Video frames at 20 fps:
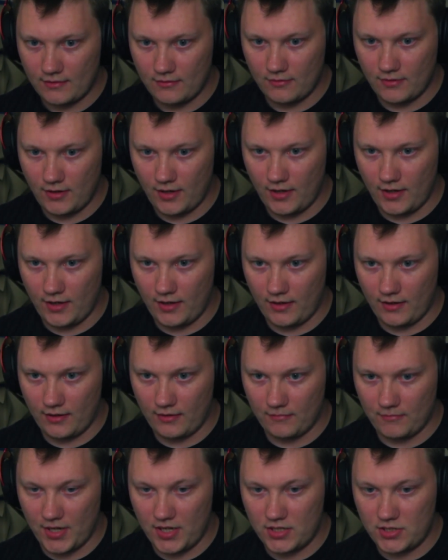
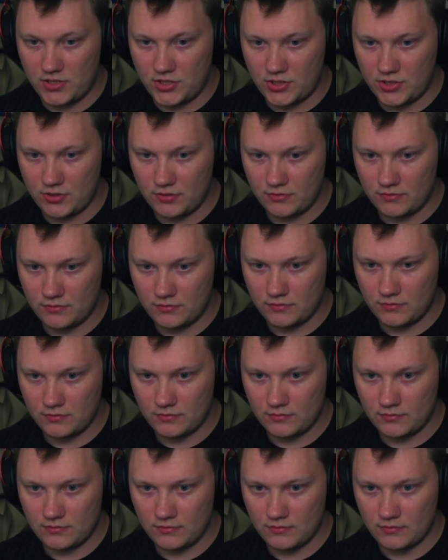Mage.
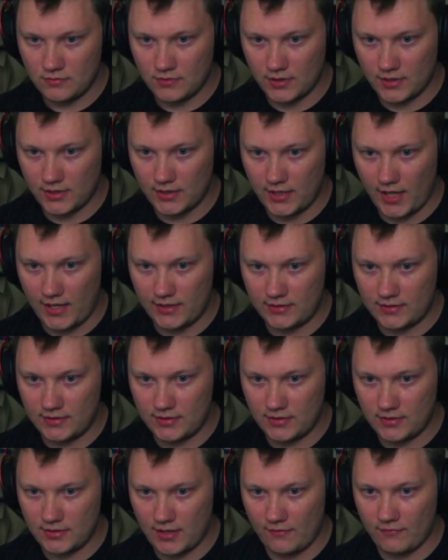Look at that.
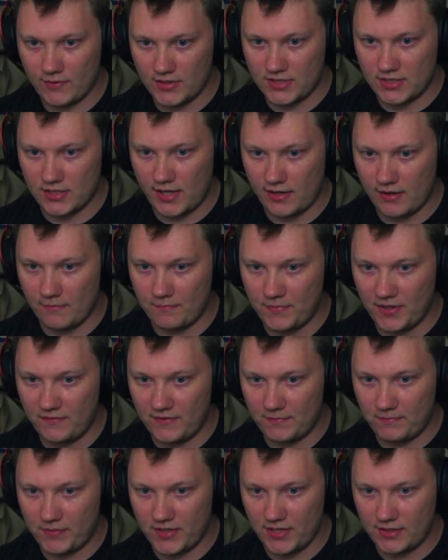That was like a
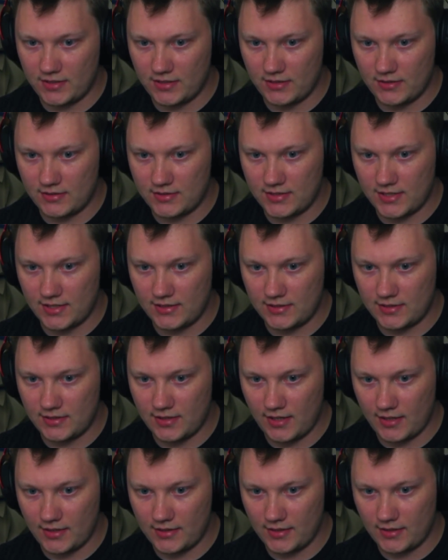PvP tier set,
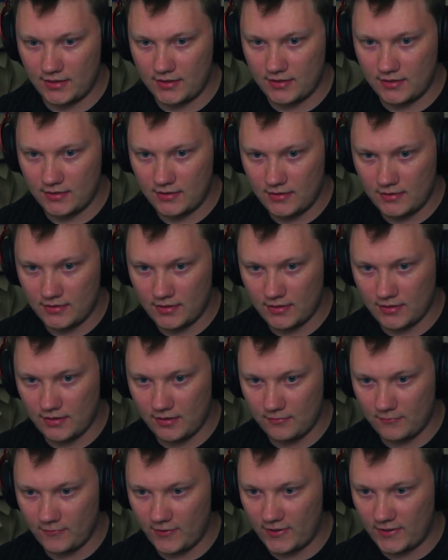I think, that
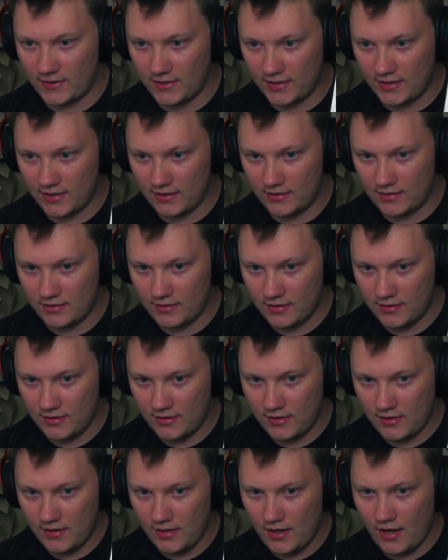I'm wearing here.
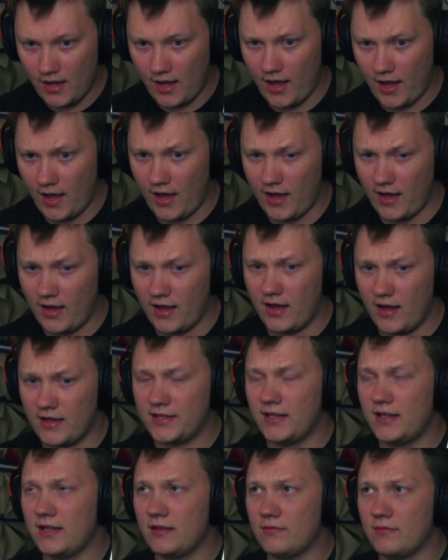I
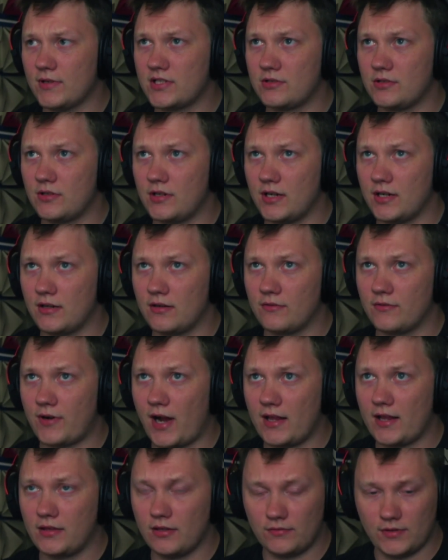think it was during
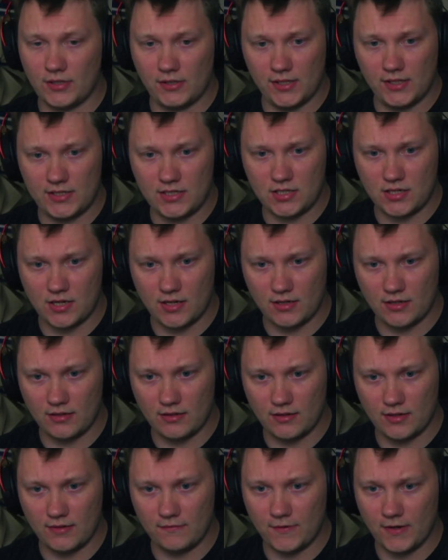Wrath of the Lich King,
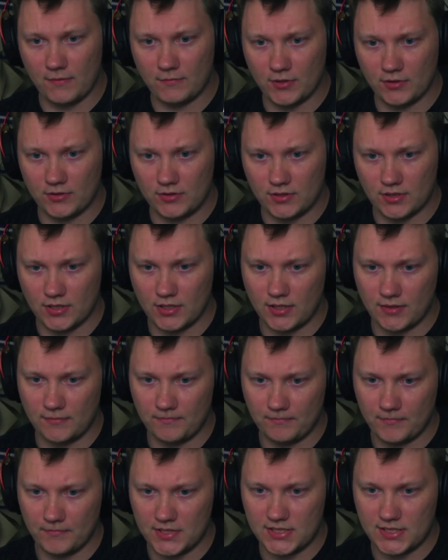if I'm not
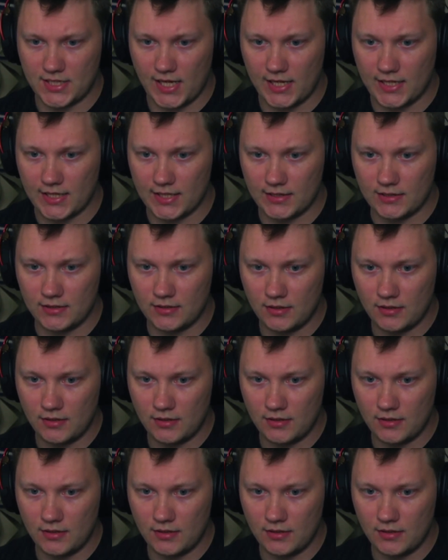mistaken.